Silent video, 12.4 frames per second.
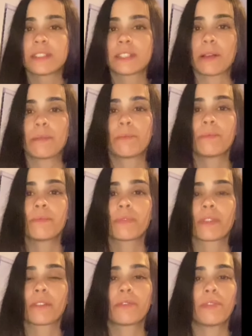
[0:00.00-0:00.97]
some
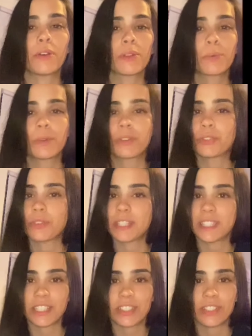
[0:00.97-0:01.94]
fall to winter
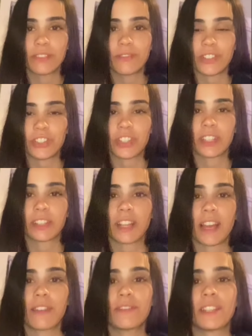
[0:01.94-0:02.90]
transition fishing
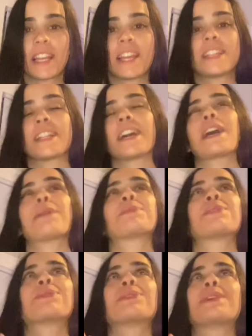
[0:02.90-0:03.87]
left and I
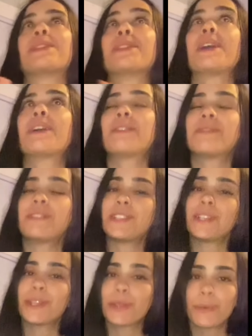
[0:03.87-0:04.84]
absolutely love
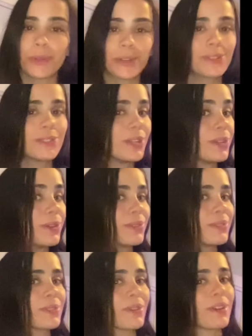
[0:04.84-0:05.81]
fishing in the winter
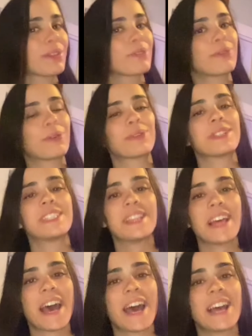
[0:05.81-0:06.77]
too, so I look forward to
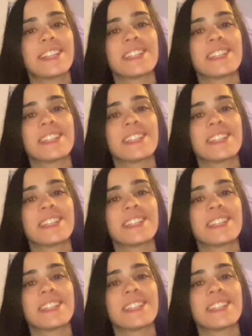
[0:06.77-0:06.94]
that.